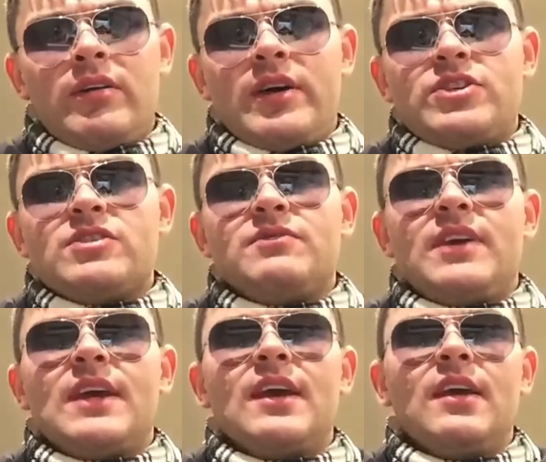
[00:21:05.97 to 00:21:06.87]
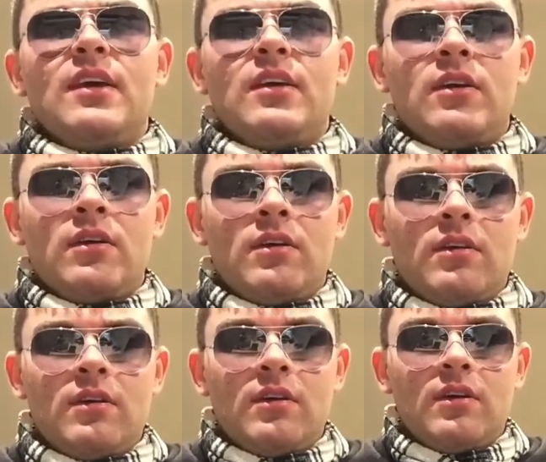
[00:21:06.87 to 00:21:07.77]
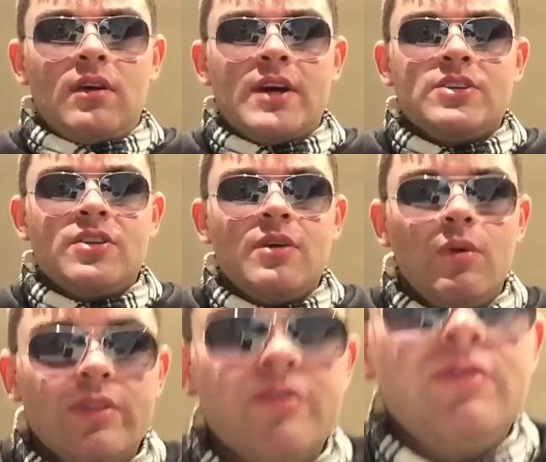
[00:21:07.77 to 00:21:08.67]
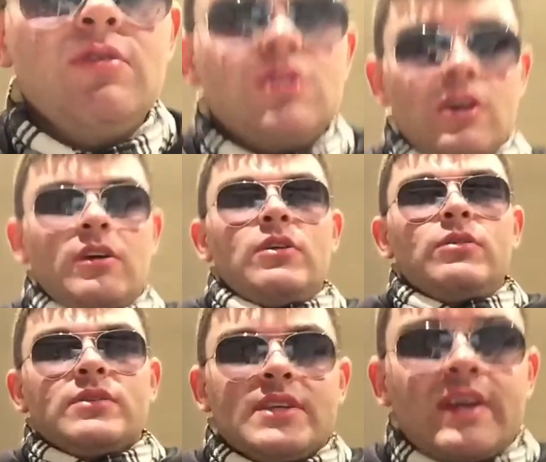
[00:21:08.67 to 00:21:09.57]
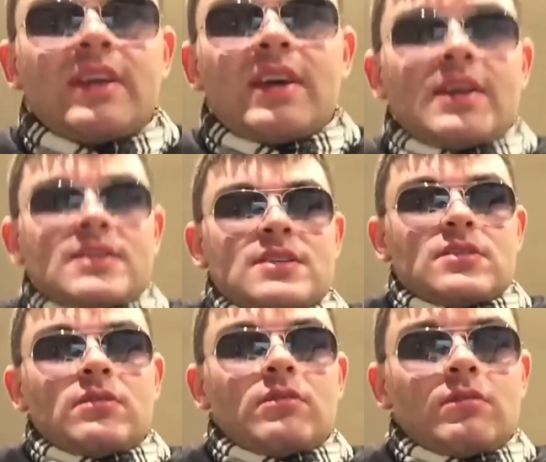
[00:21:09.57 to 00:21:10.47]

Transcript: I just think, I don't know what the future holds, I guess.